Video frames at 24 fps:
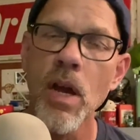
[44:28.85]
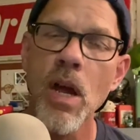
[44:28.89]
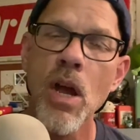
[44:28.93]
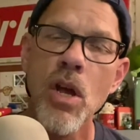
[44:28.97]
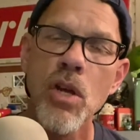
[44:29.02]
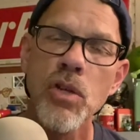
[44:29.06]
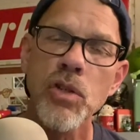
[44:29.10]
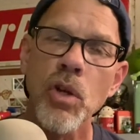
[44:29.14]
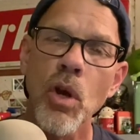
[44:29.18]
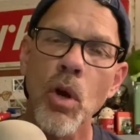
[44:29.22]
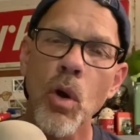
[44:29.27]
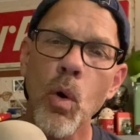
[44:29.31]

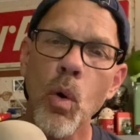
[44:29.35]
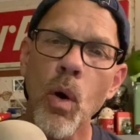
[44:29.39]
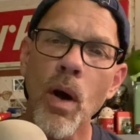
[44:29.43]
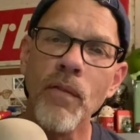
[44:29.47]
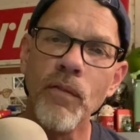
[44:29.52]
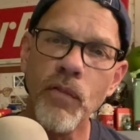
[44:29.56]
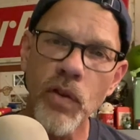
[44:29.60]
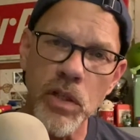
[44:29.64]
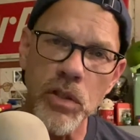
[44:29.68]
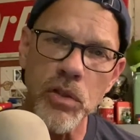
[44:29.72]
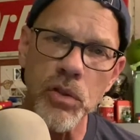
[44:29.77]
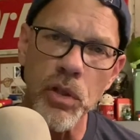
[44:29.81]
So
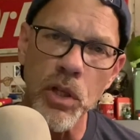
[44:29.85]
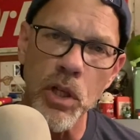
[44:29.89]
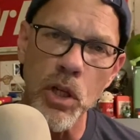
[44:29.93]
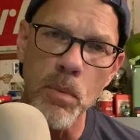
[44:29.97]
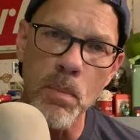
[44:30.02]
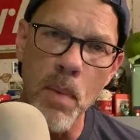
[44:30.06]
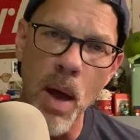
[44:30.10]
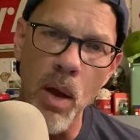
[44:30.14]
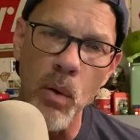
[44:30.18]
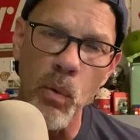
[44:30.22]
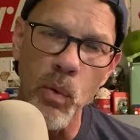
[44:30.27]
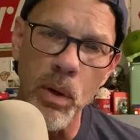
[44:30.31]
eventually you
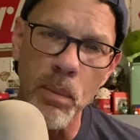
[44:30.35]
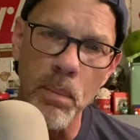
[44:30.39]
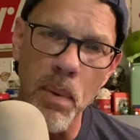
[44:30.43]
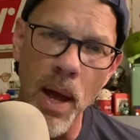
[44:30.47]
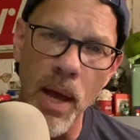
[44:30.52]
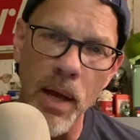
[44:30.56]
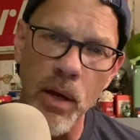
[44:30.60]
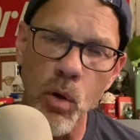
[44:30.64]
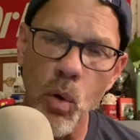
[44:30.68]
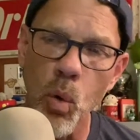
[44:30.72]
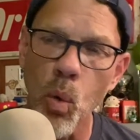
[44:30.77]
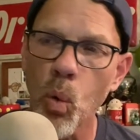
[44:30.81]
might want to buy a
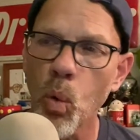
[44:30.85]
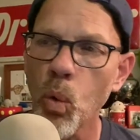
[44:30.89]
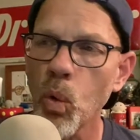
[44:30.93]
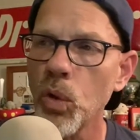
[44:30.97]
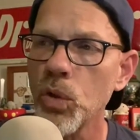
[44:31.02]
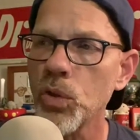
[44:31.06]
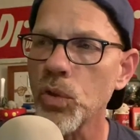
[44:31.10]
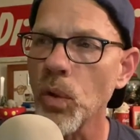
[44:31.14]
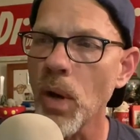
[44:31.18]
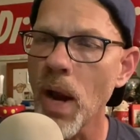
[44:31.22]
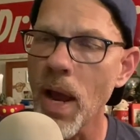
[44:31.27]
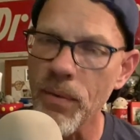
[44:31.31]

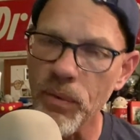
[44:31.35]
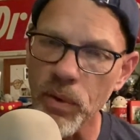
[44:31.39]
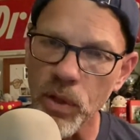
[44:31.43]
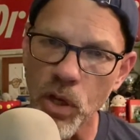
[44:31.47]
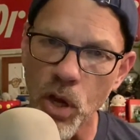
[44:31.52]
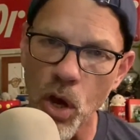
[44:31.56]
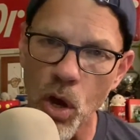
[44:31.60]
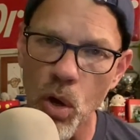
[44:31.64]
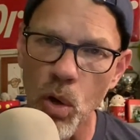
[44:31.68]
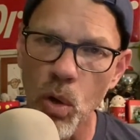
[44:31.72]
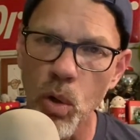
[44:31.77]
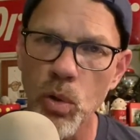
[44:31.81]
course or have a
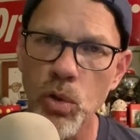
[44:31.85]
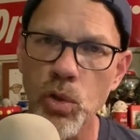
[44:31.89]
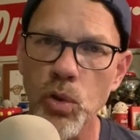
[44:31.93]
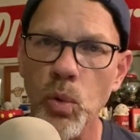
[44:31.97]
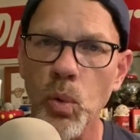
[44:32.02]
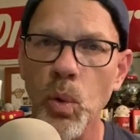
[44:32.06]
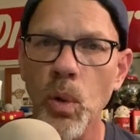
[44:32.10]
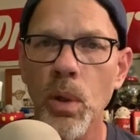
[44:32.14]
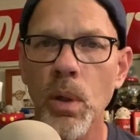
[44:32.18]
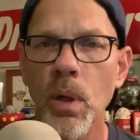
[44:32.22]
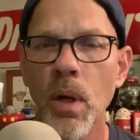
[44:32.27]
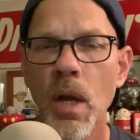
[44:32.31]
coach
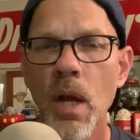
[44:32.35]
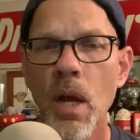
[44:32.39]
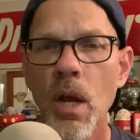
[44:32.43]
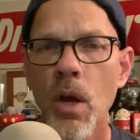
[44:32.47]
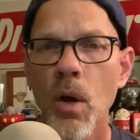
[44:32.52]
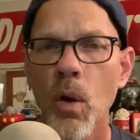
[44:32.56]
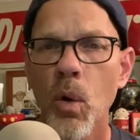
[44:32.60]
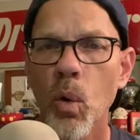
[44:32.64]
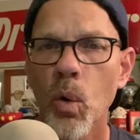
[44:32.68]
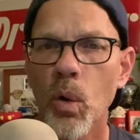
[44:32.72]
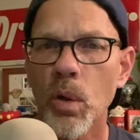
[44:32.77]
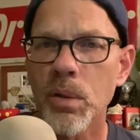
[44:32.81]
or
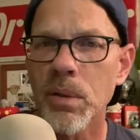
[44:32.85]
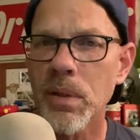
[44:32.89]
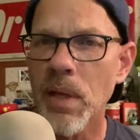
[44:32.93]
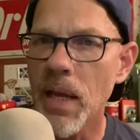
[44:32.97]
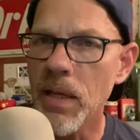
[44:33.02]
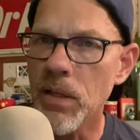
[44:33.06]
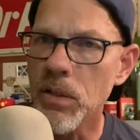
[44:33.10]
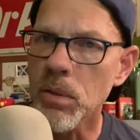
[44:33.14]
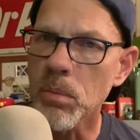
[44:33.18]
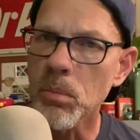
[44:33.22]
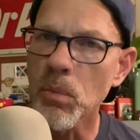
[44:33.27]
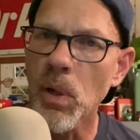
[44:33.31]
or take
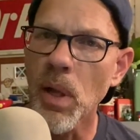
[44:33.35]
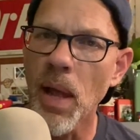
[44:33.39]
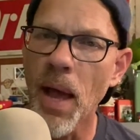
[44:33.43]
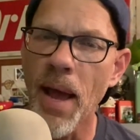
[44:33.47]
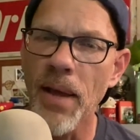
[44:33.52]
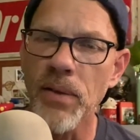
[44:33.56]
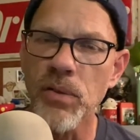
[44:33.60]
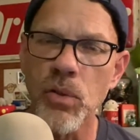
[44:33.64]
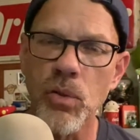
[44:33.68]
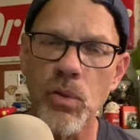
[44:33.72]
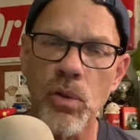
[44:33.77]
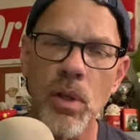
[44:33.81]
some
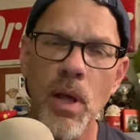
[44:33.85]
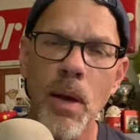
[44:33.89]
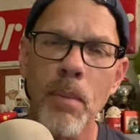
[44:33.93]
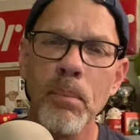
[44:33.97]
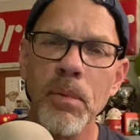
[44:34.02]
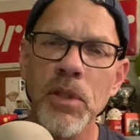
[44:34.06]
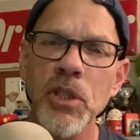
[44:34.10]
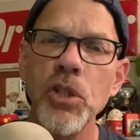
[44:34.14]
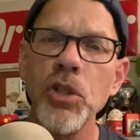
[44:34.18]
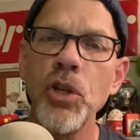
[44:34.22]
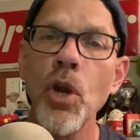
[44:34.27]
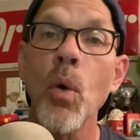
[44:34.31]
classes or that.
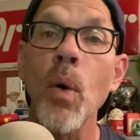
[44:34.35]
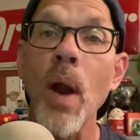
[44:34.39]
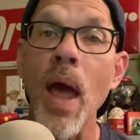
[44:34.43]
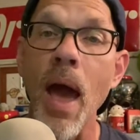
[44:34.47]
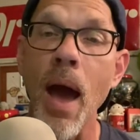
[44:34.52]
But you don't.